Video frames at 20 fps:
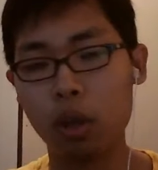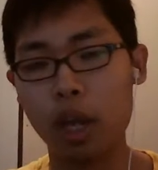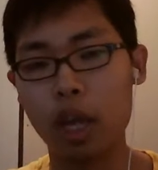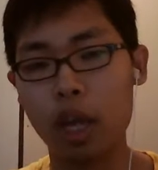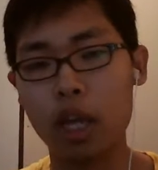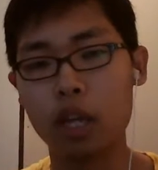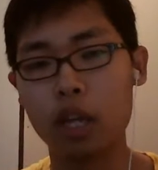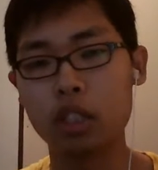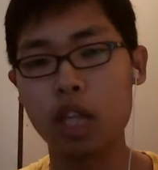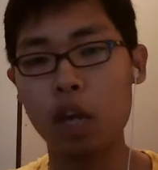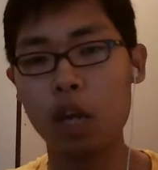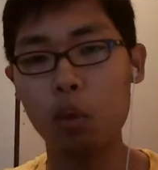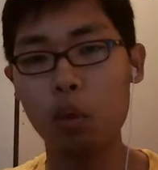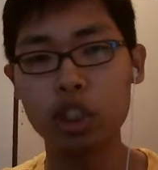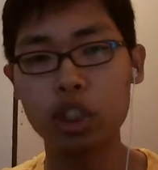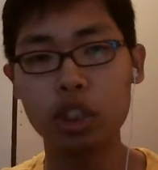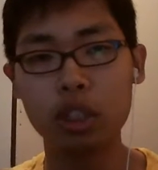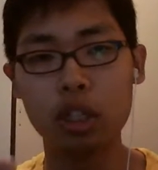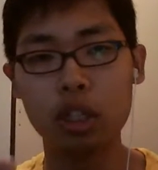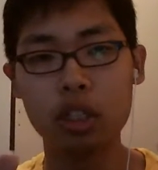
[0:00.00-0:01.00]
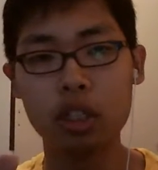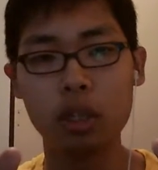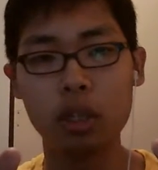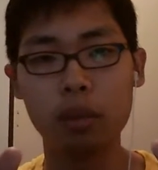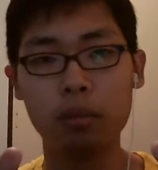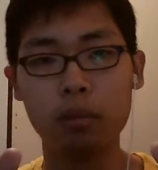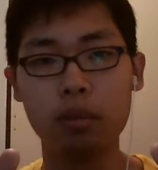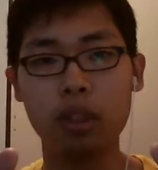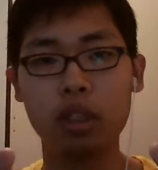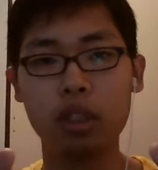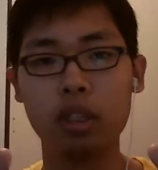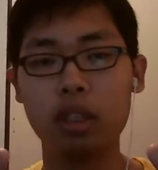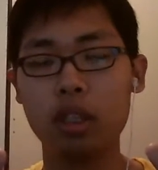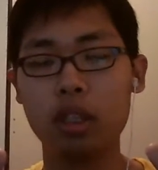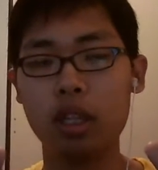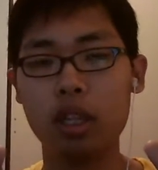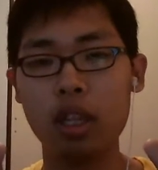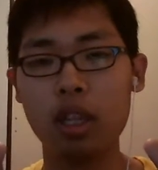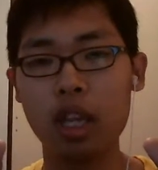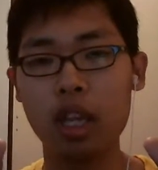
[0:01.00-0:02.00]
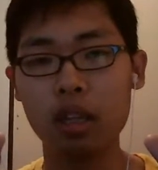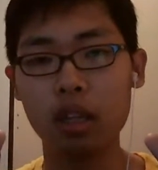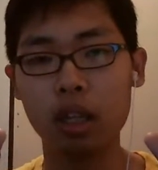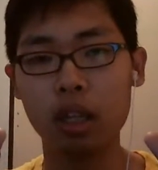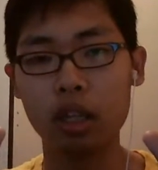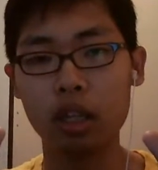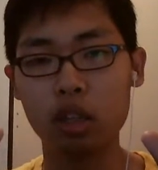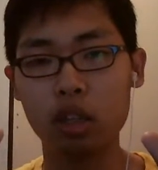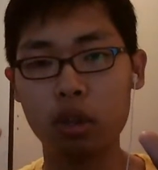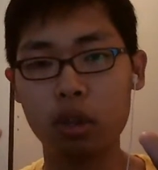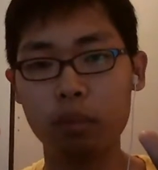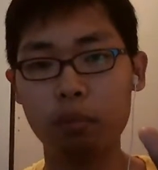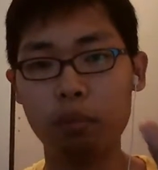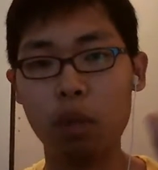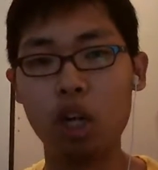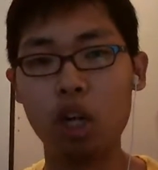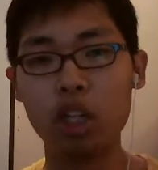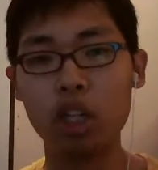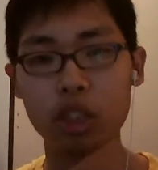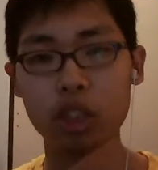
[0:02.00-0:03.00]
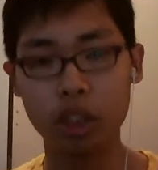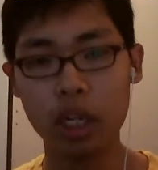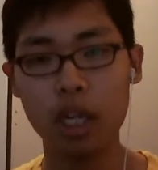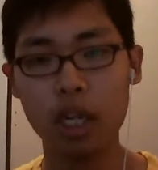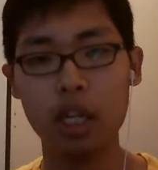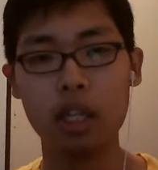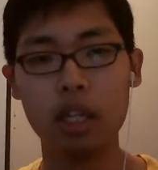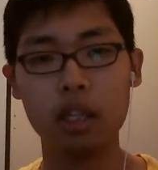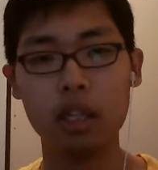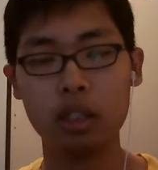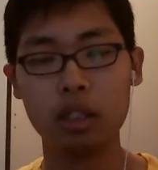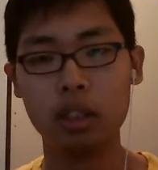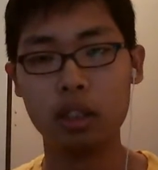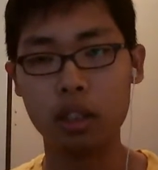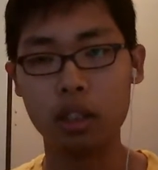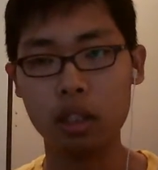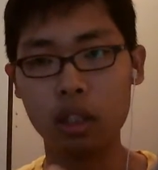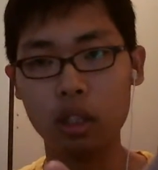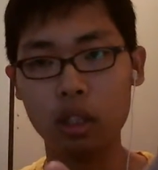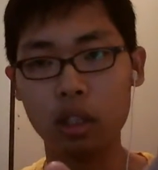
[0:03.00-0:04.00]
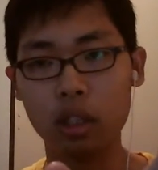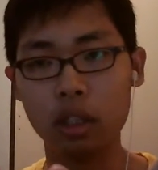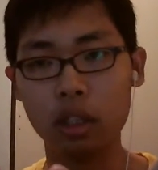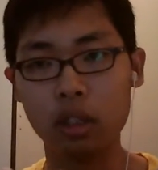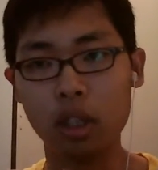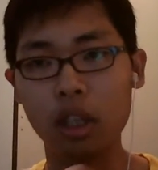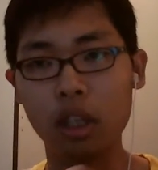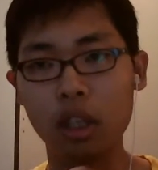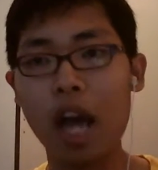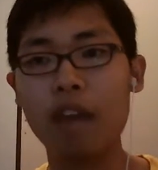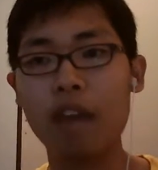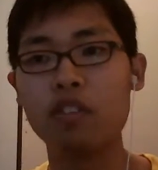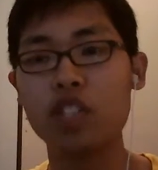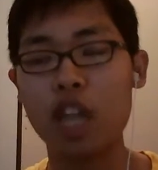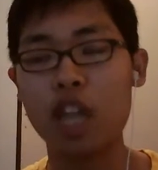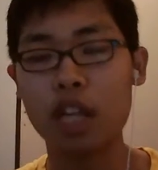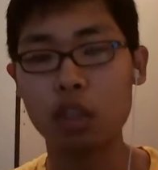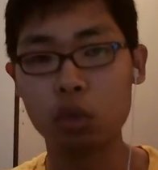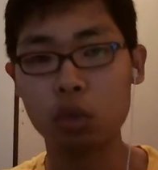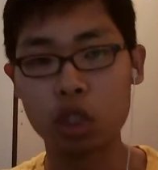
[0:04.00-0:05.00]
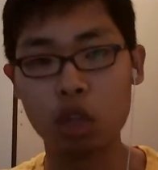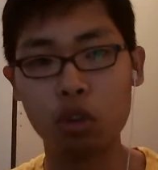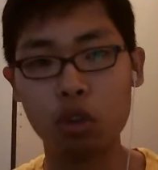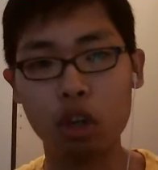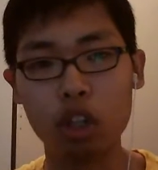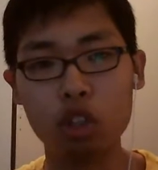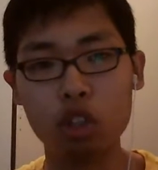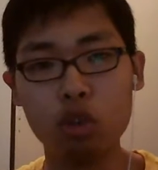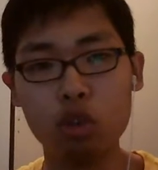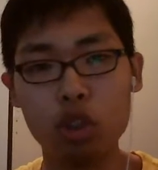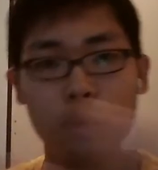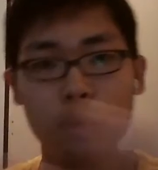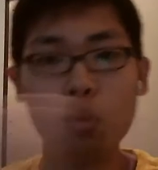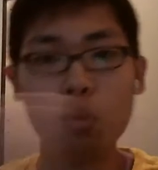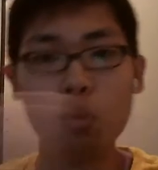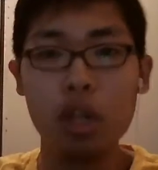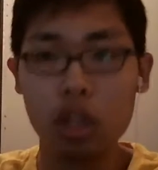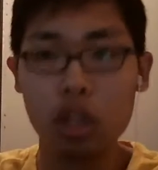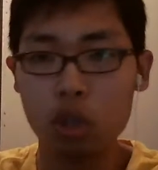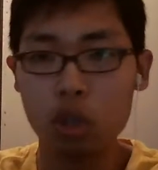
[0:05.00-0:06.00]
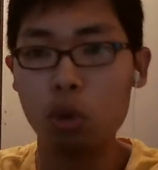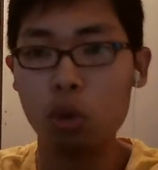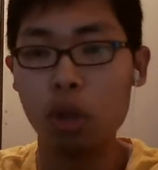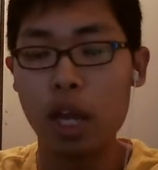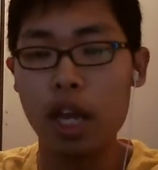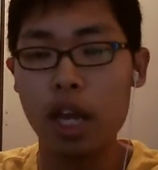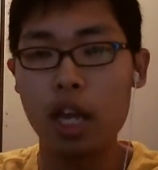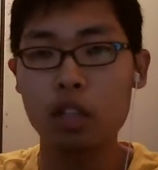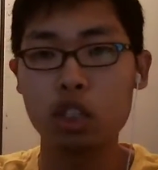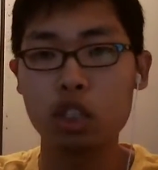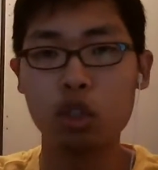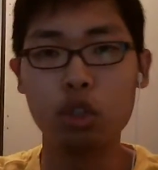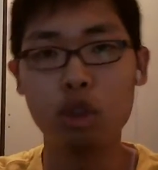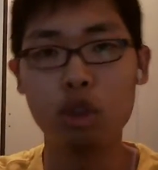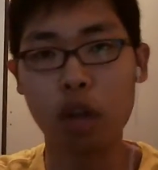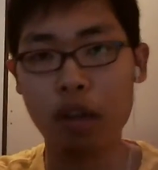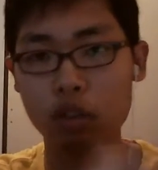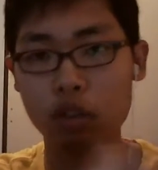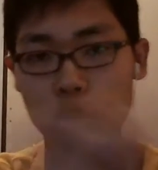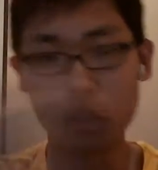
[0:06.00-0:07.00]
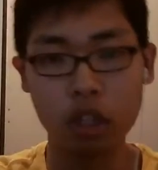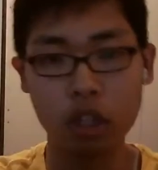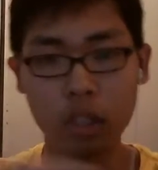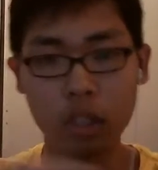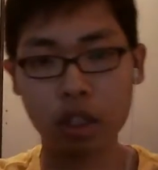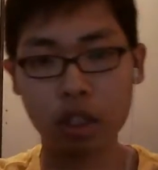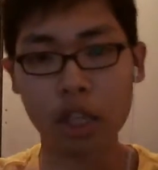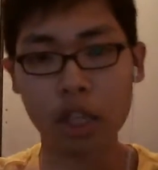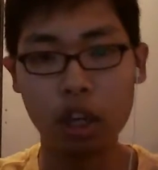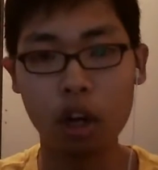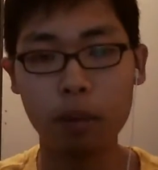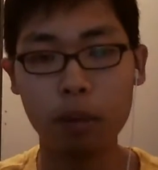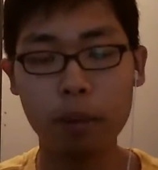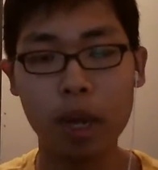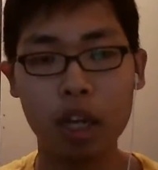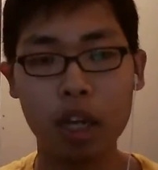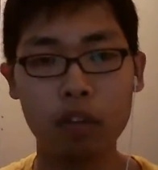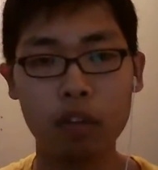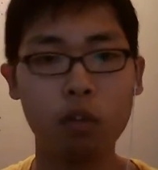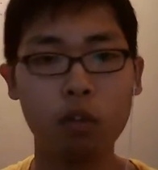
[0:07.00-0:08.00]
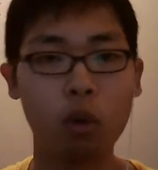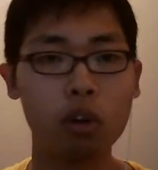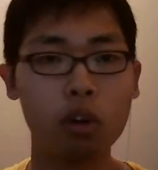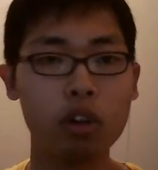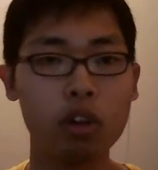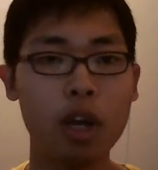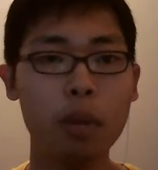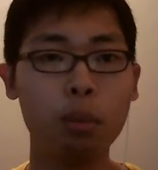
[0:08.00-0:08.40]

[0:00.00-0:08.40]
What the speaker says: Google Hangouts. I wish you can merge the live chat that's going on YouTube with Google Hangouts, so you don't have to click on back and forth.